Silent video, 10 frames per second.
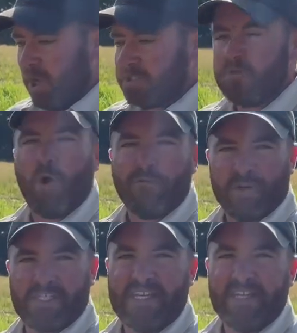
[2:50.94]
also
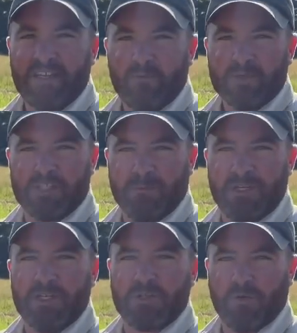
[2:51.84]
overseeded it with some
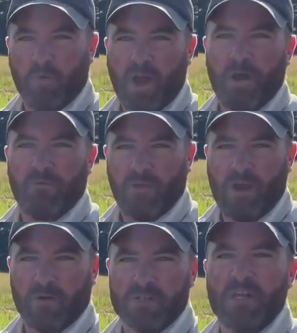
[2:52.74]
additional
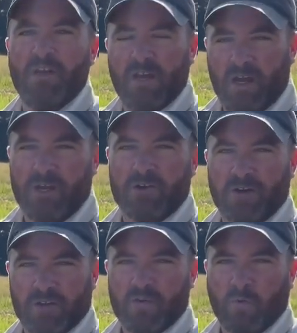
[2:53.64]
wildflowers
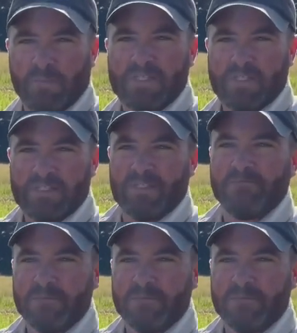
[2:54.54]
during the dormant season.